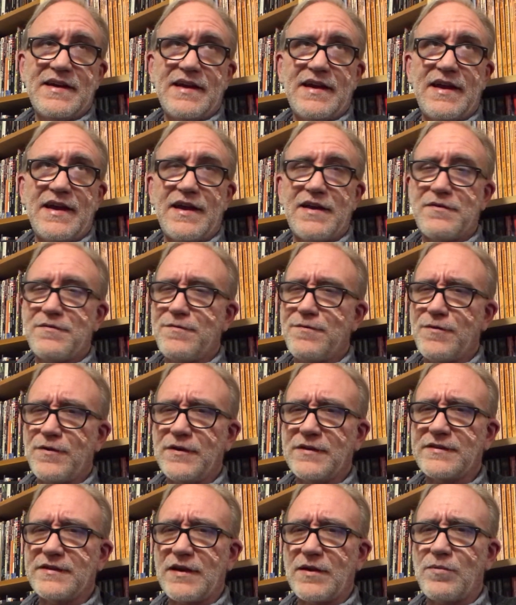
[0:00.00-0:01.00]
And for
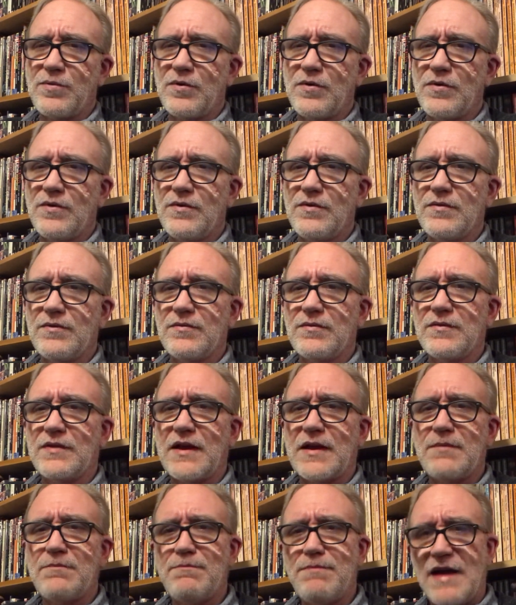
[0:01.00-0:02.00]
example,
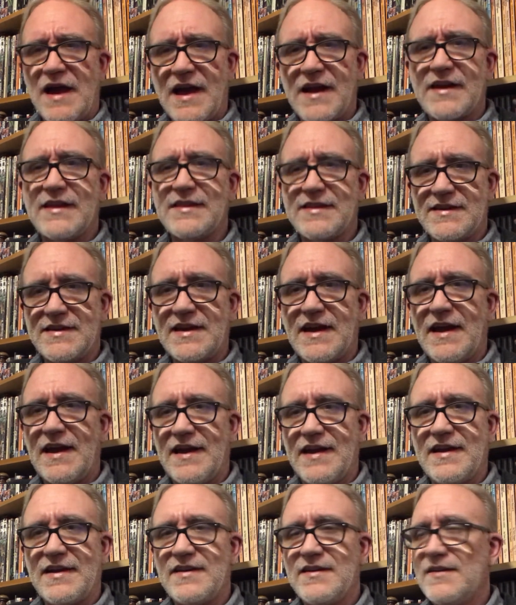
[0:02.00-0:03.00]
like back in the
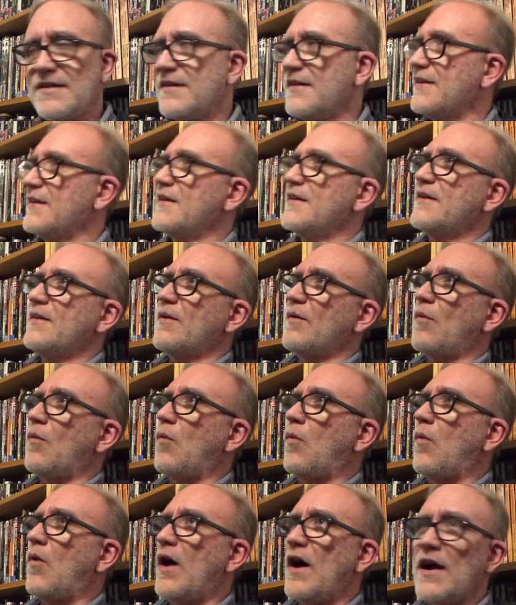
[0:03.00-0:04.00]
day,
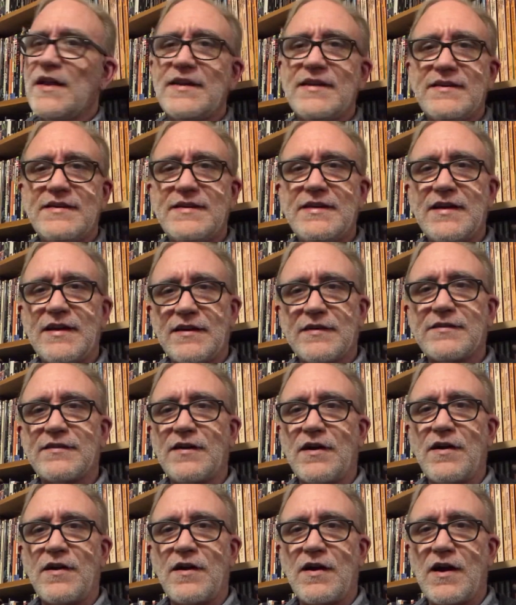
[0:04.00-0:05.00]
why did
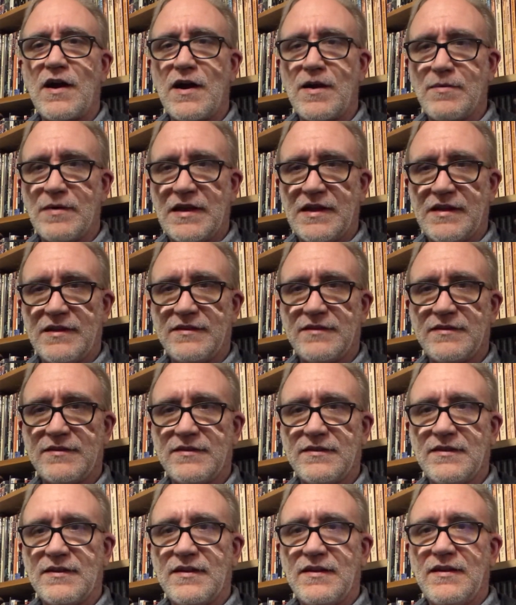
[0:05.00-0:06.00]
TSR
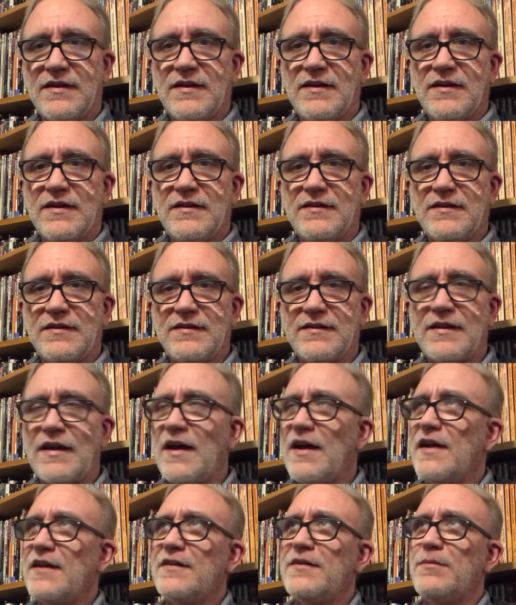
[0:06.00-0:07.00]
Hobbies
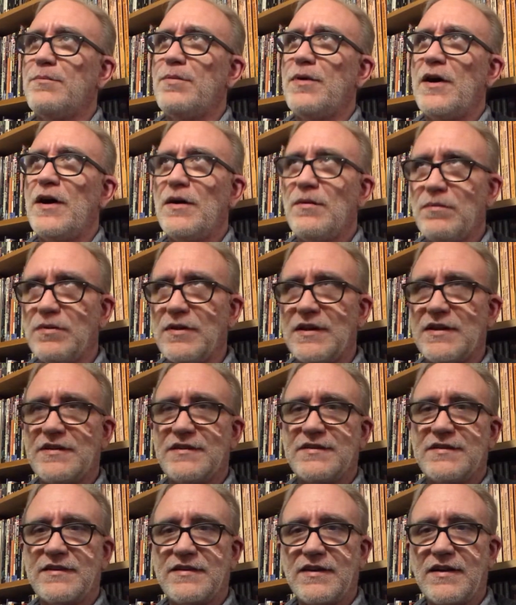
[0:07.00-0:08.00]
decide to
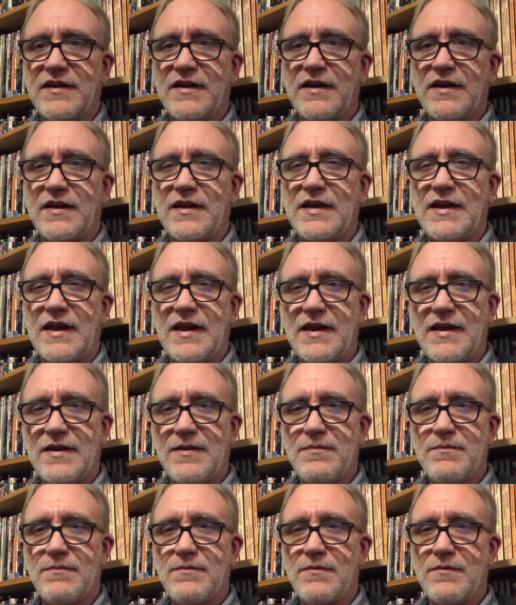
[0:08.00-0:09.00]
publish a
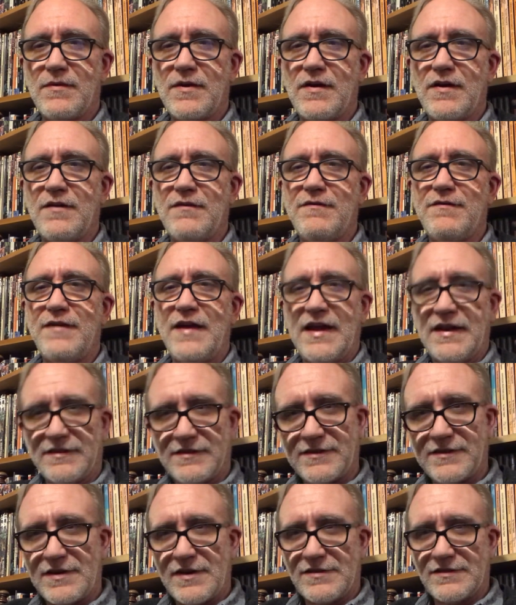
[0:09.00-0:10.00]
game,
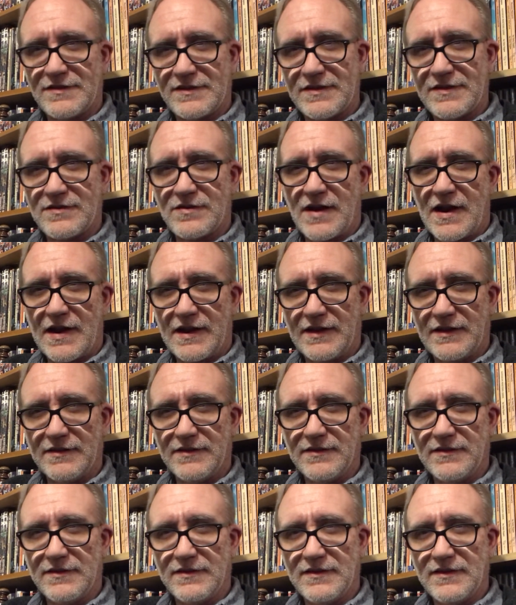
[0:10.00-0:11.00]
Advanced Dungeons and
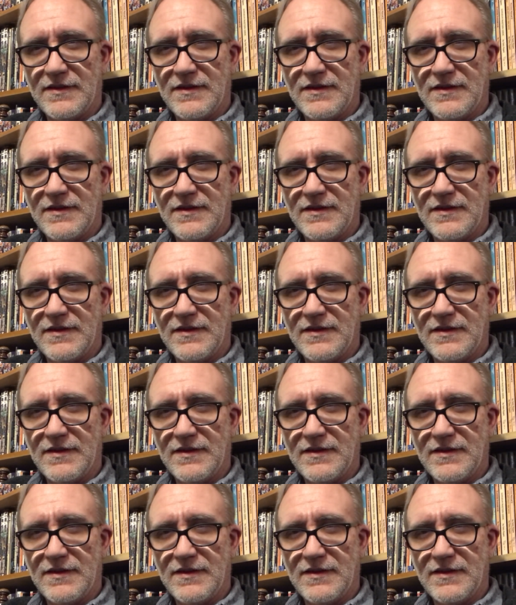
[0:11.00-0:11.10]
Dragons,